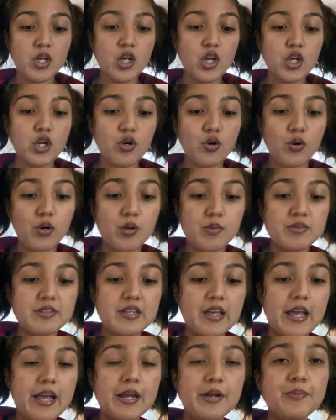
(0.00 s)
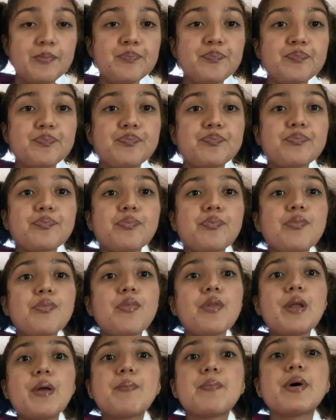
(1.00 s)
You know what I'm saying?
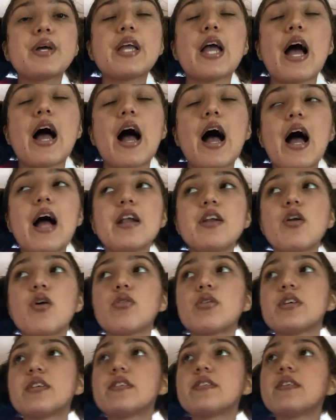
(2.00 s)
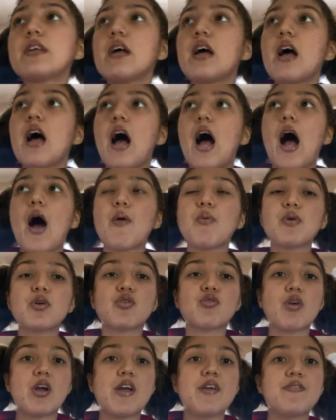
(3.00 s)
But yeah, I noticed I would
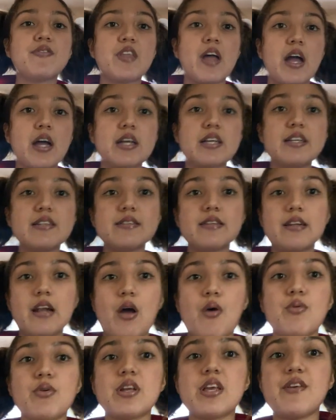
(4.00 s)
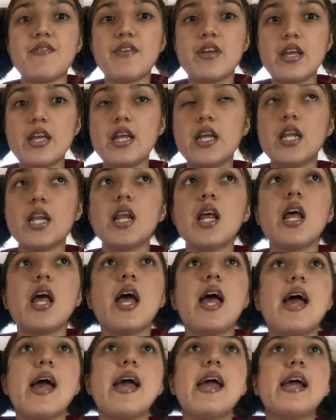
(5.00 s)
crave Takis and I would give in.
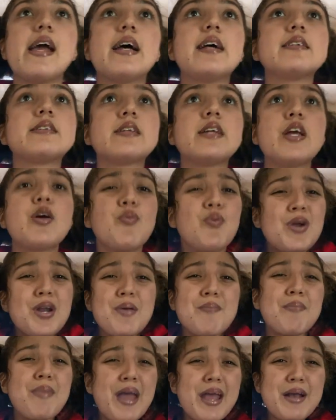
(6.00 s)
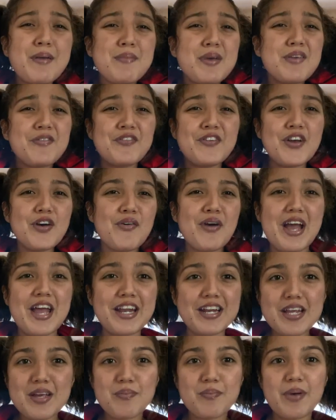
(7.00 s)
And it wouldn't make me feel
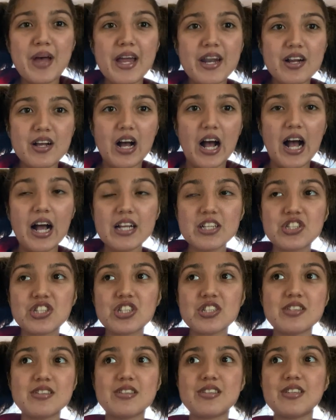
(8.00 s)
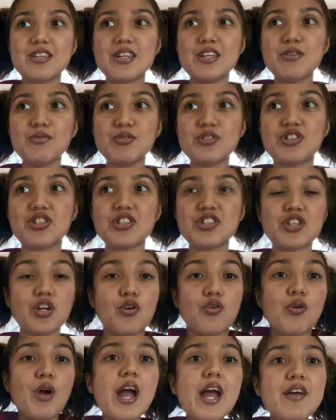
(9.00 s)
any better. It was just a
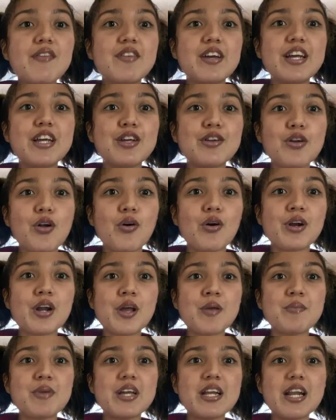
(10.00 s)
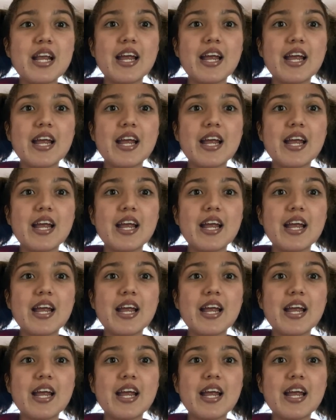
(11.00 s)
craving, you know what I mean?